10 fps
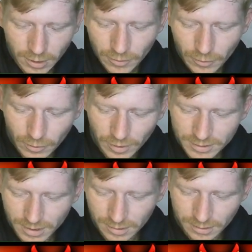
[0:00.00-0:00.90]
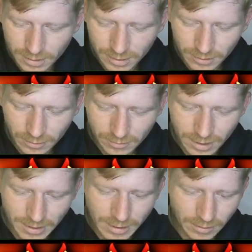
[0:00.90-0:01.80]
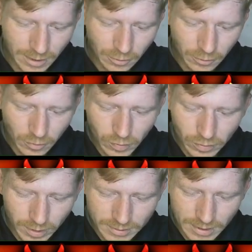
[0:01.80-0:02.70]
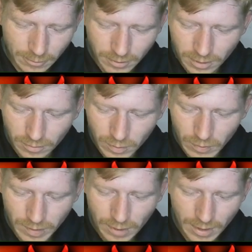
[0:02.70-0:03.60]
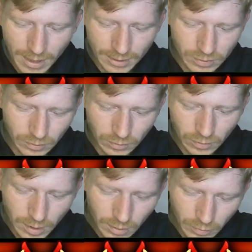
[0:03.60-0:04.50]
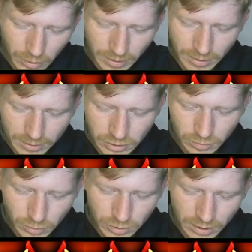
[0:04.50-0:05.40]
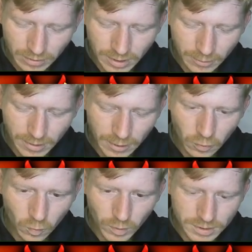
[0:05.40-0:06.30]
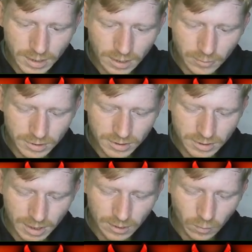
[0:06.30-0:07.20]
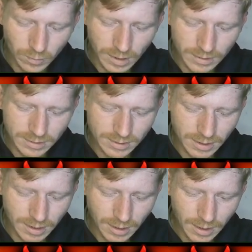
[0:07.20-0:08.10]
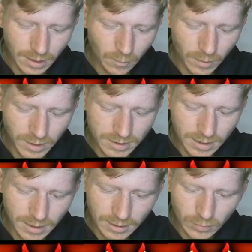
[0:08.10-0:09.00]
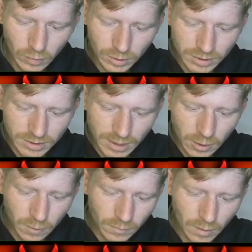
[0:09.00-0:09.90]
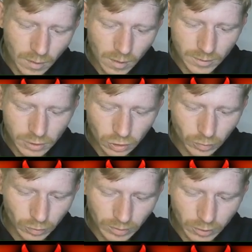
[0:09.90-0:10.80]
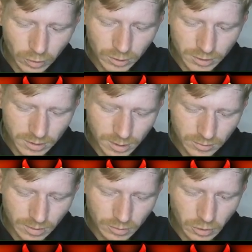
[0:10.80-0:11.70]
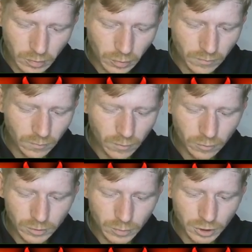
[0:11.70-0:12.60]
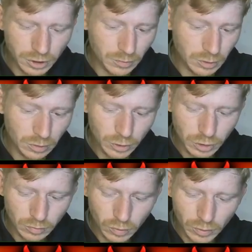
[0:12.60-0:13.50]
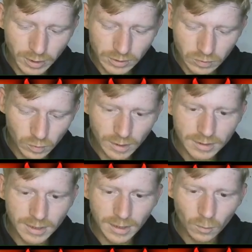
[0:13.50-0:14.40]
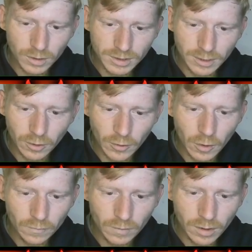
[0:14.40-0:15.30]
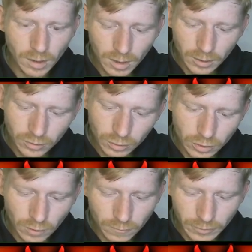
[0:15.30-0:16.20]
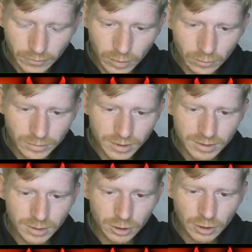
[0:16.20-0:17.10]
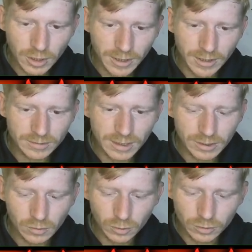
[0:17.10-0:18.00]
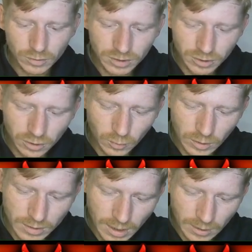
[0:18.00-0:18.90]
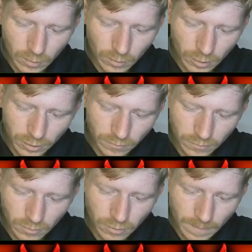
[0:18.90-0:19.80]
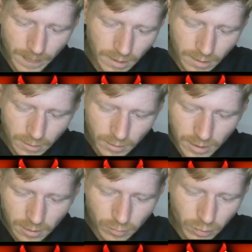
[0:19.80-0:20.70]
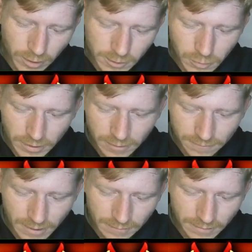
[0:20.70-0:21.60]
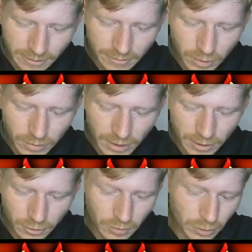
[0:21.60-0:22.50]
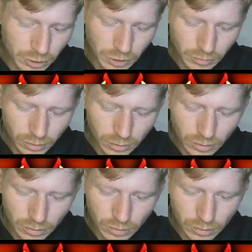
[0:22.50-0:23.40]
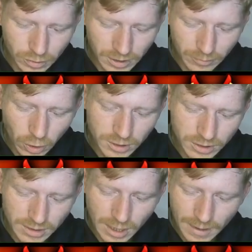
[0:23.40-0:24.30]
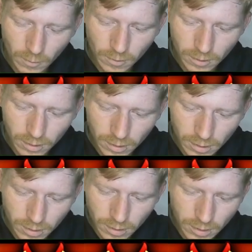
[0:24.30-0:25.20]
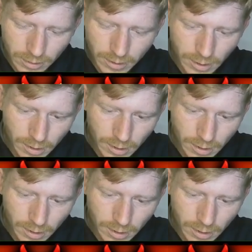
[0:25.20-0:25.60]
not exactly ideal right now. Getting another Boreas there, we can't moan about at all. We're going to get these two merged down here. We get another witch there, which is exactly what we like to see. We need to get that demonologist sent over. Oh, it's a double demonologist. That was absolutely beautiful for us, merging up into a merge two Boreas as well. Let's get that witch sent on over. Does go for another cultist. It's just not any of them center ones, which is not exactly what we're looking for. Getting our Boreas put in that fast firing mode, getting another merge two bore demonologist out of that one.